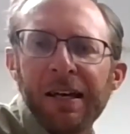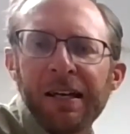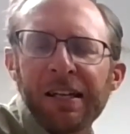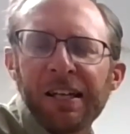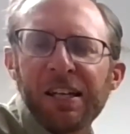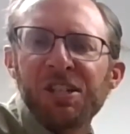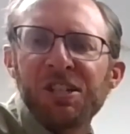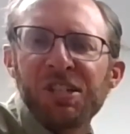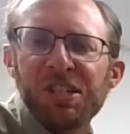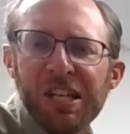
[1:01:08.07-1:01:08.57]

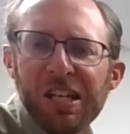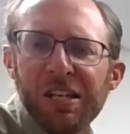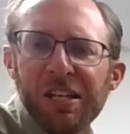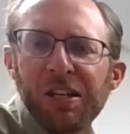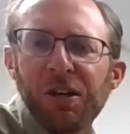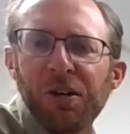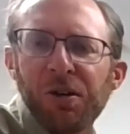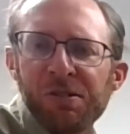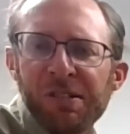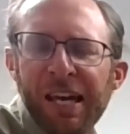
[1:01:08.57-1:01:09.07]
because she
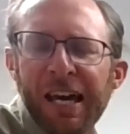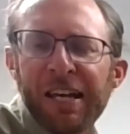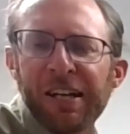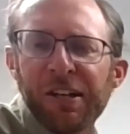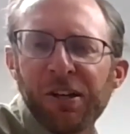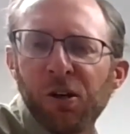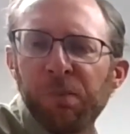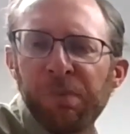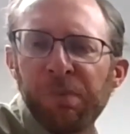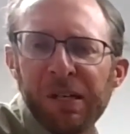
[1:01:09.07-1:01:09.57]
knows how to
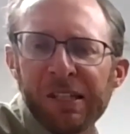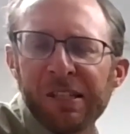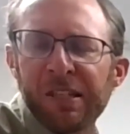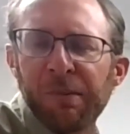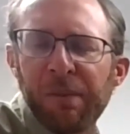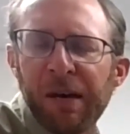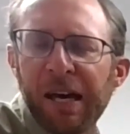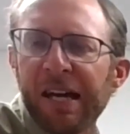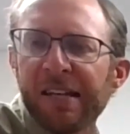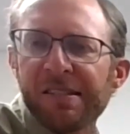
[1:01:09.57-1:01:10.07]
go pick the
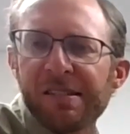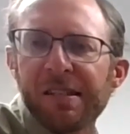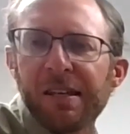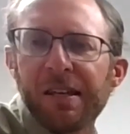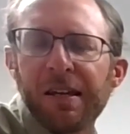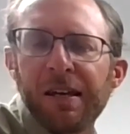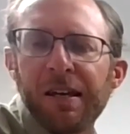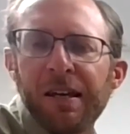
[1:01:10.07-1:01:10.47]
best.